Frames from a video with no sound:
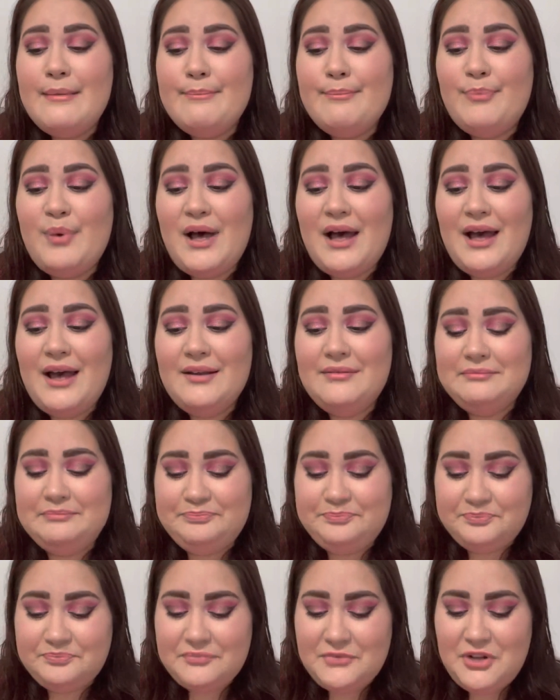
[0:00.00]
but
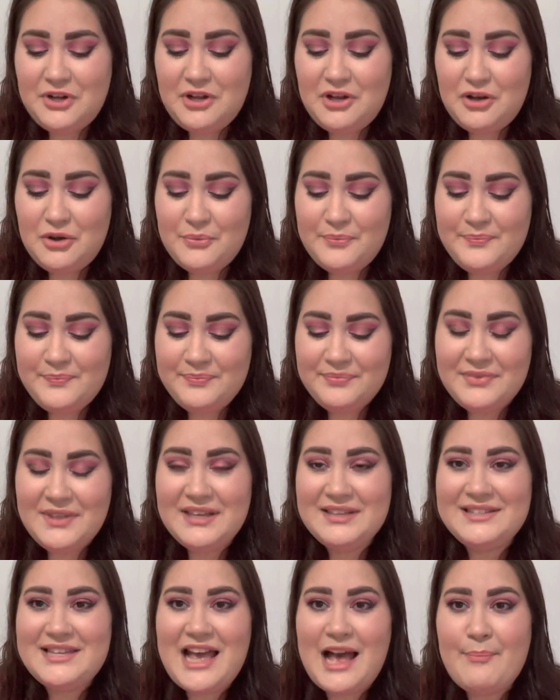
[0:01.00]
you know,
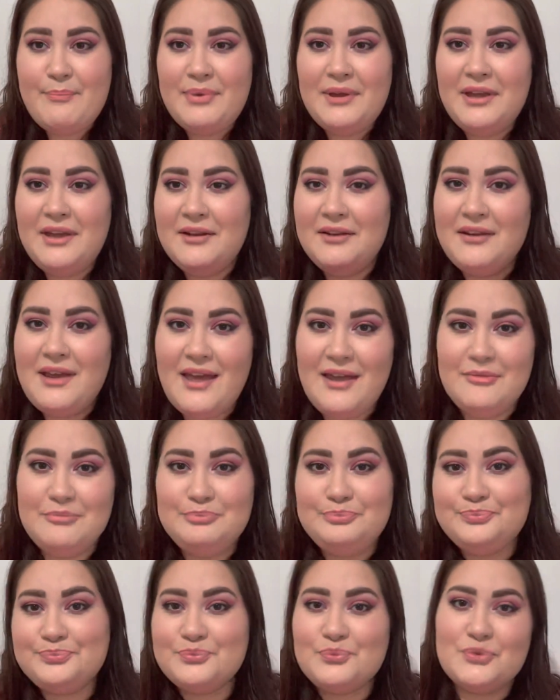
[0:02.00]
things happen
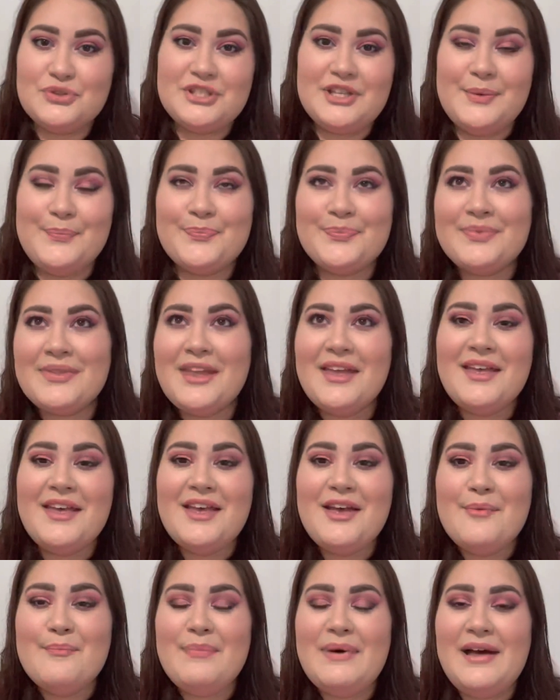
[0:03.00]
and we'll see.
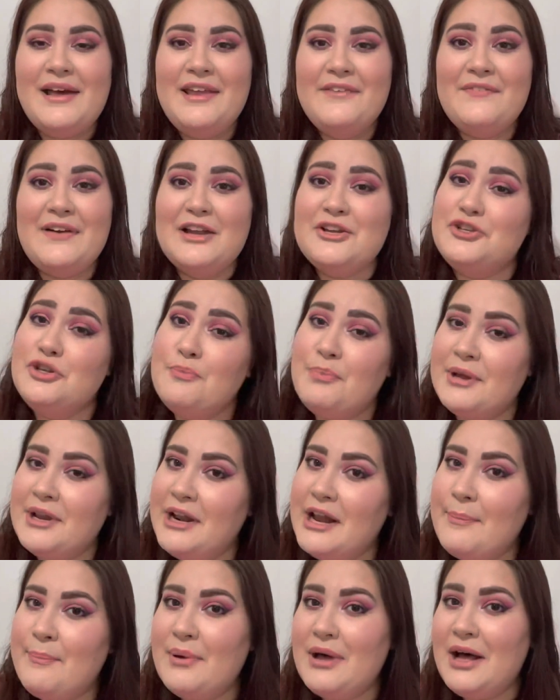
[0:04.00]
But if I do put it
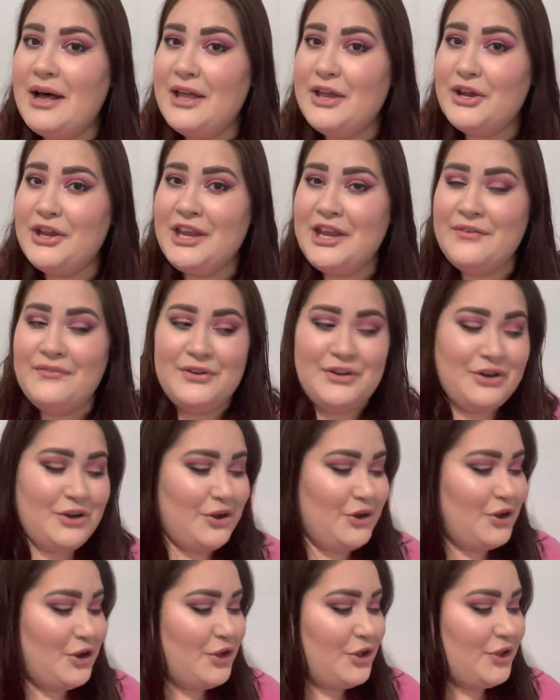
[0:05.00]
up even
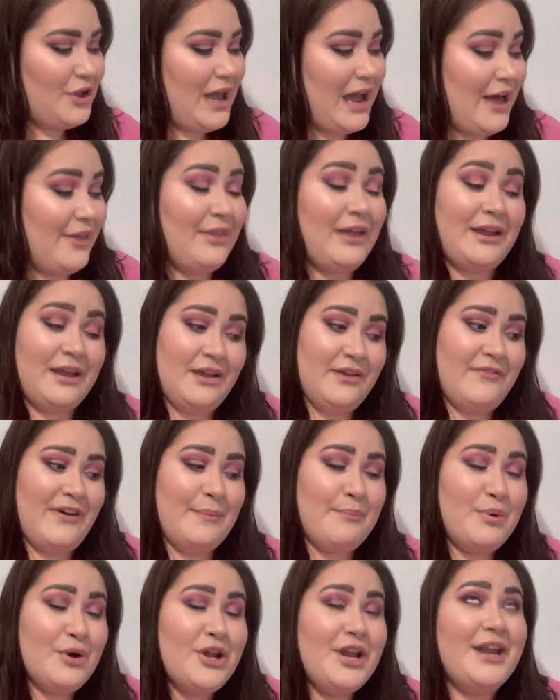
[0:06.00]
at, like, if I
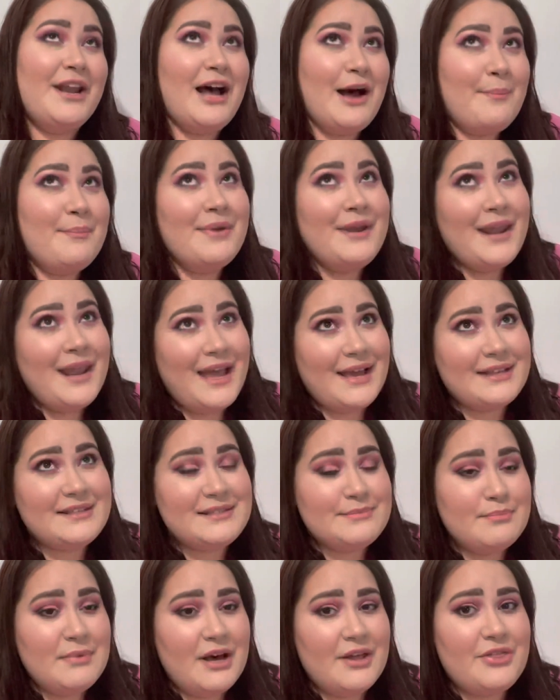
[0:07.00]
put it up
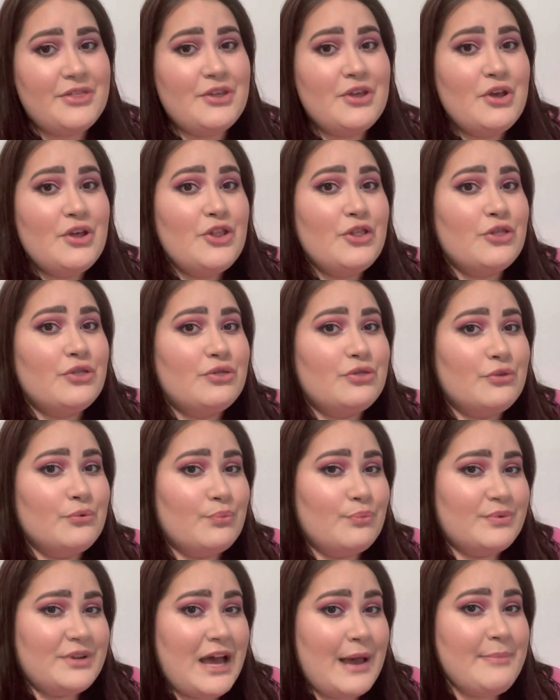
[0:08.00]
next month,
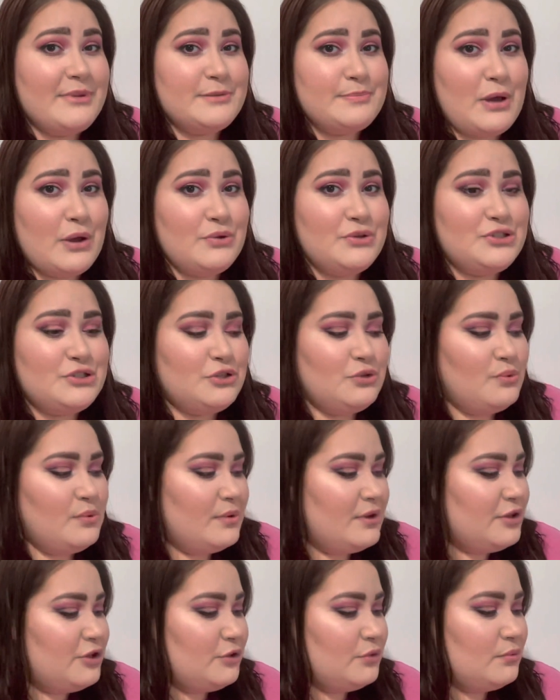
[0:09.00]
the time it's supposed to,
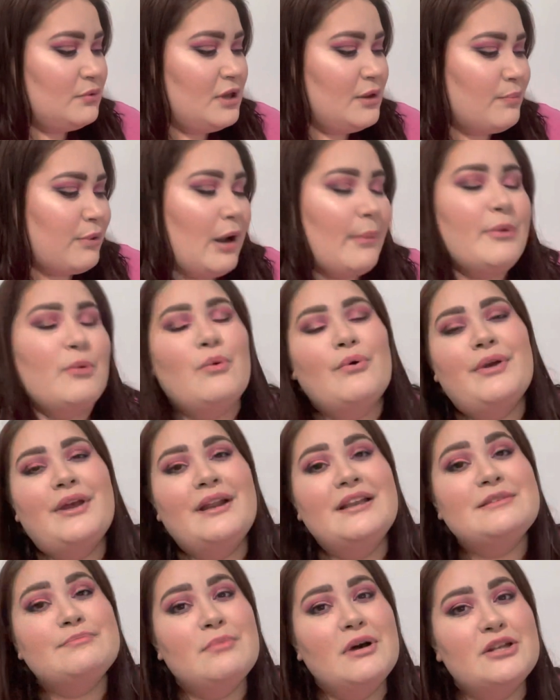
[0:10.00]
it probably won't
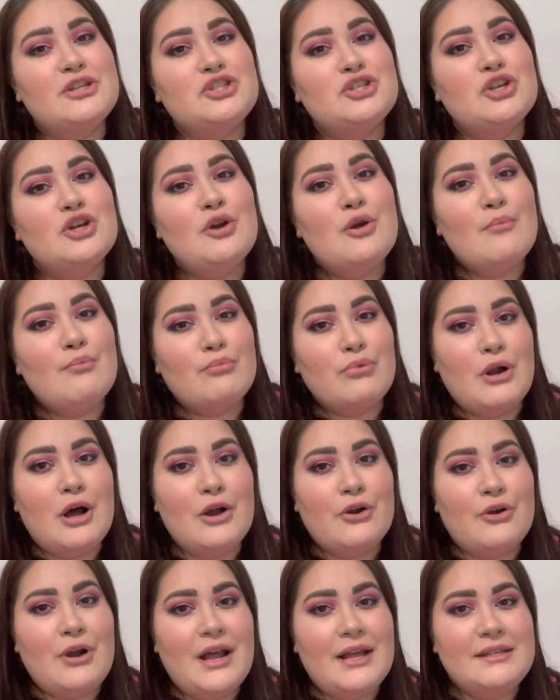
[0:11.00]
get as much
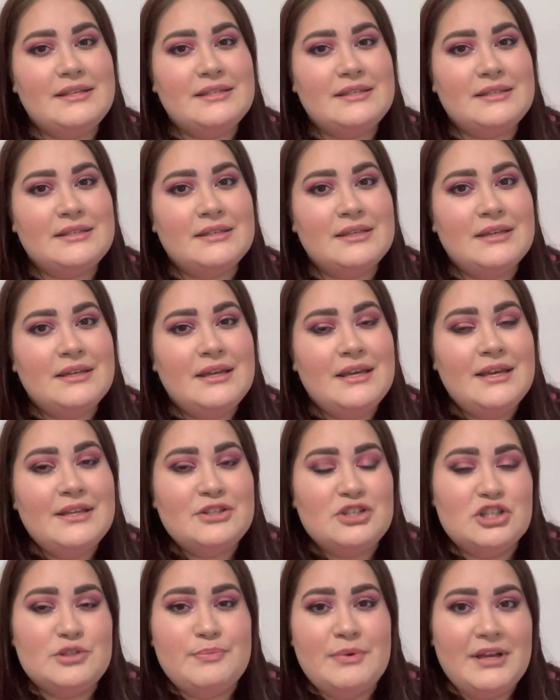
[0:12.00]
progress
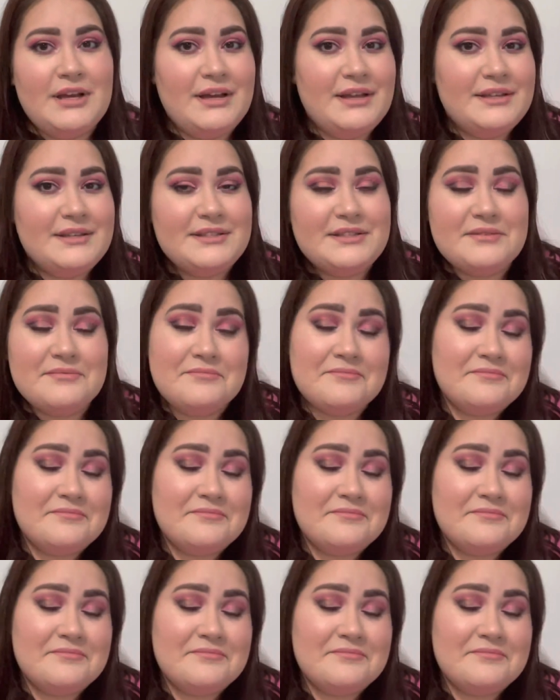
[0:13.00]
just because